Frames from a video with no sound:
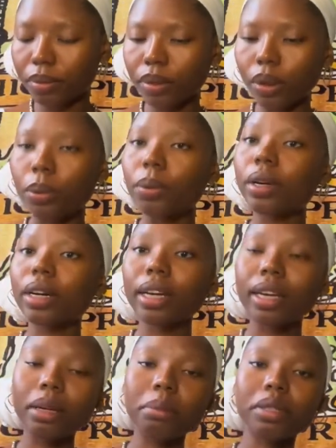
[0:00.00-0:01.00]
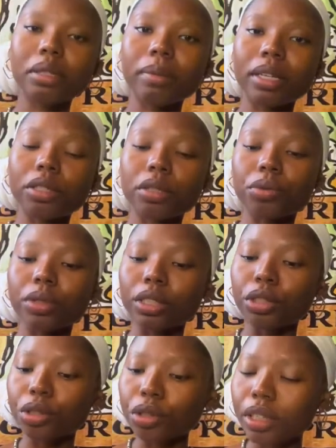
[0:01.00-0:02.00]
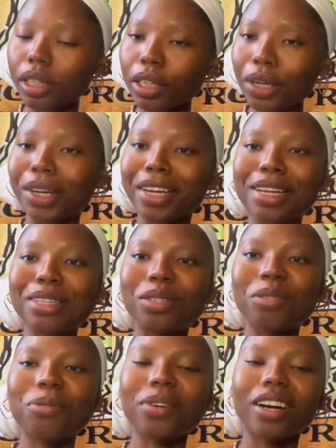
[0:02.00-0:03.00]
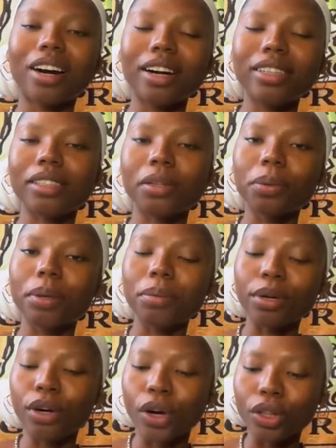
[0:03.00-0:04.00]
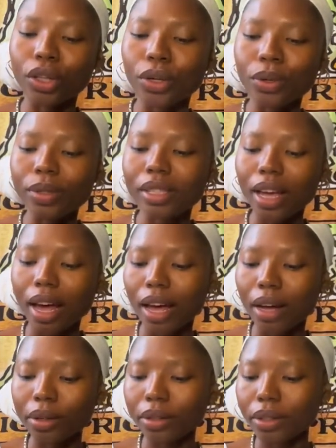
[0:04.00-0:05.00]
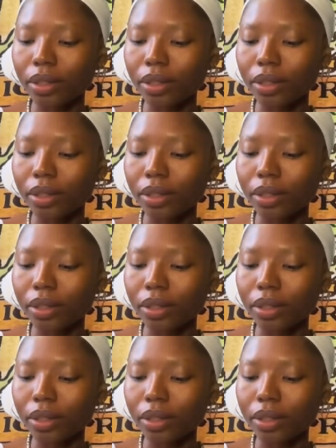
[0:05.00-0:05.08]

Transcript: We're going to keep this message really short. We're going to get 2 more cards and we will close out.